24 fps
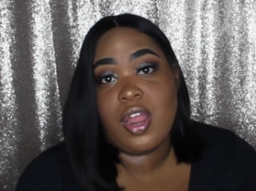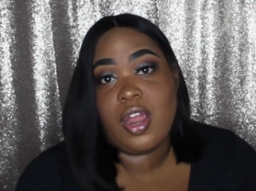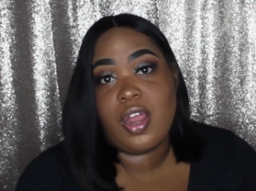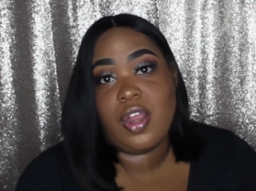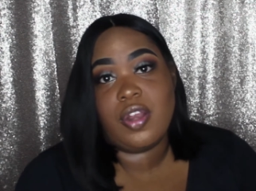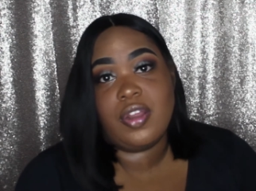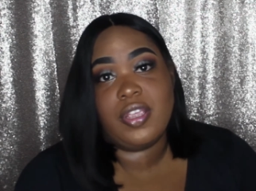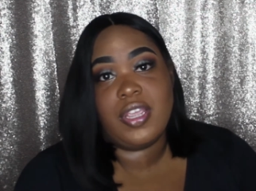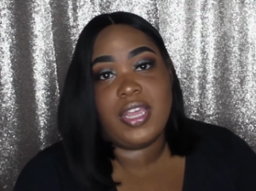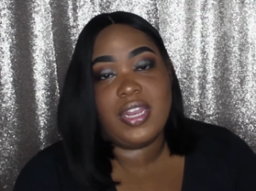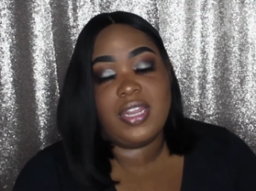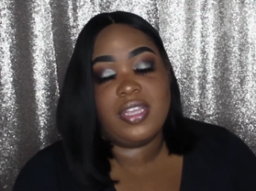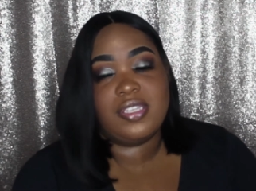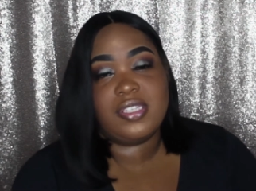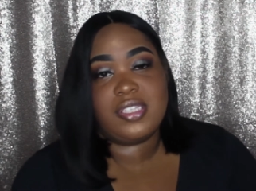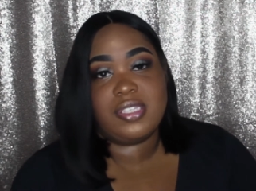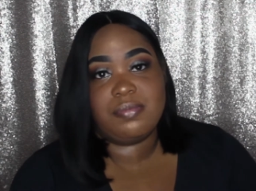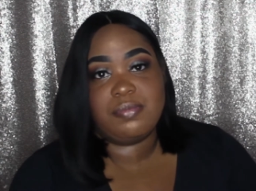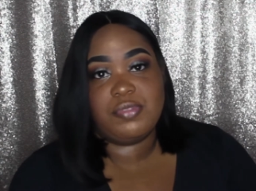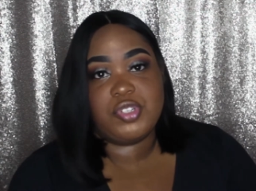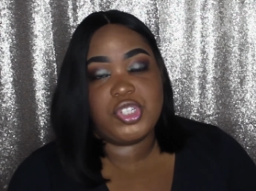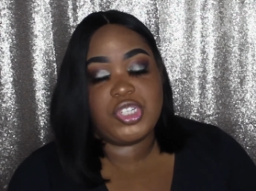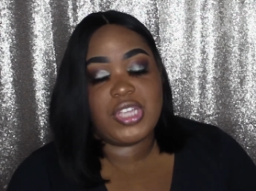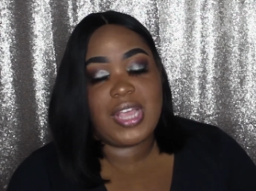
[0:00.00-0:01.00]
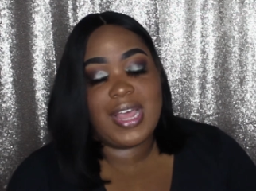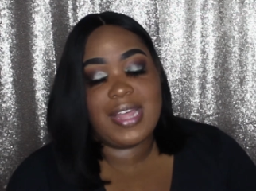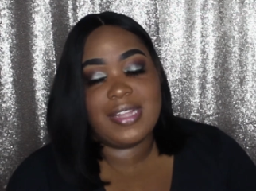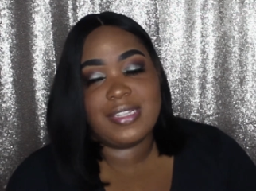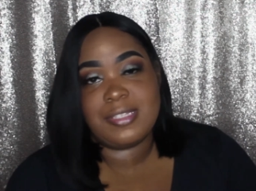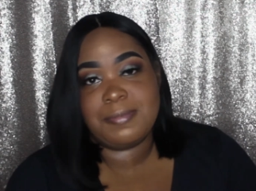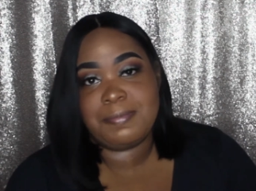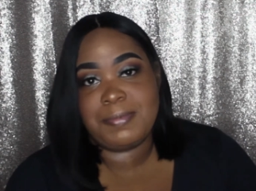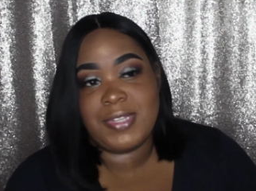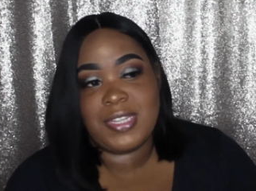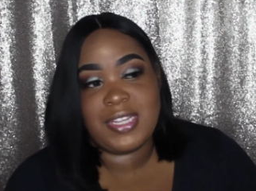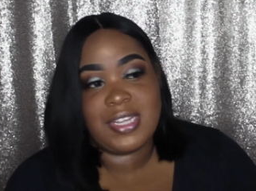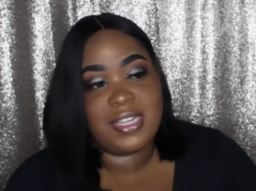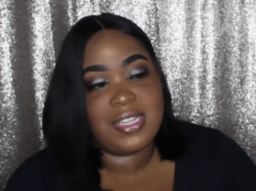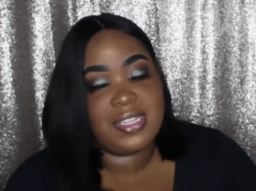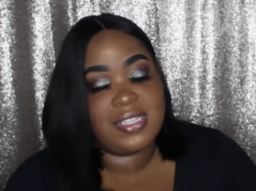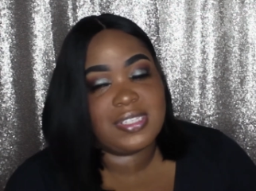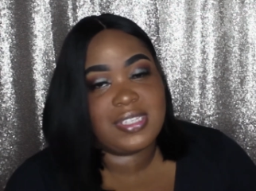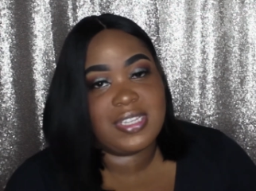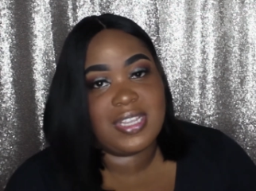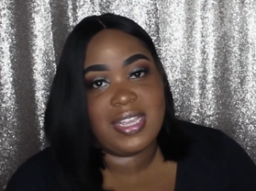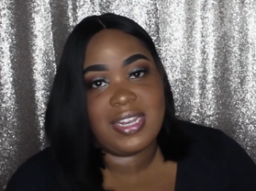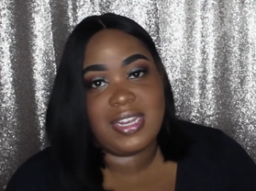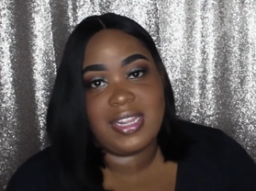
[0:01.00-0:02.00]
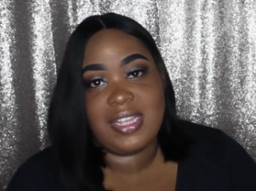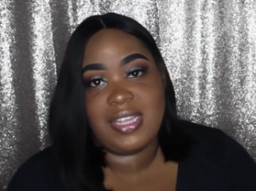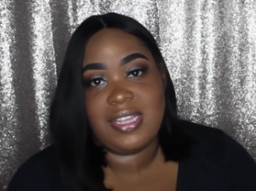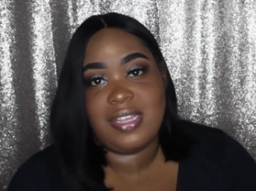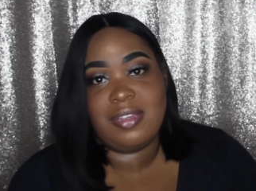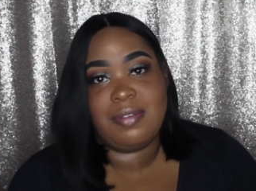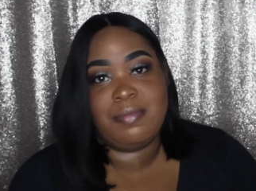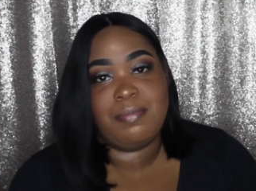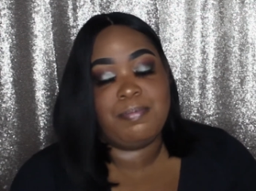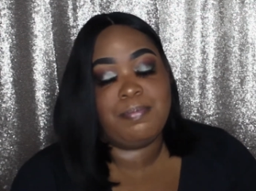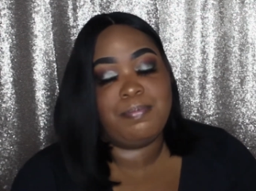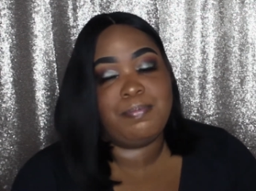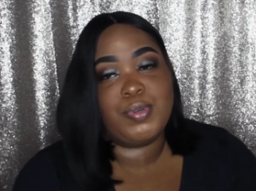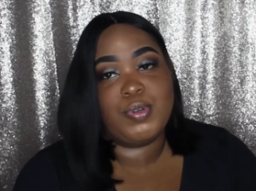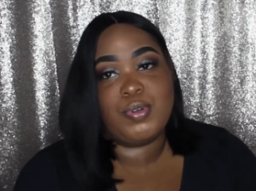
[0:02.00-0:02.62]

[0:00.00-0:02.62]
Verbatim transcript: her getting some shots because getting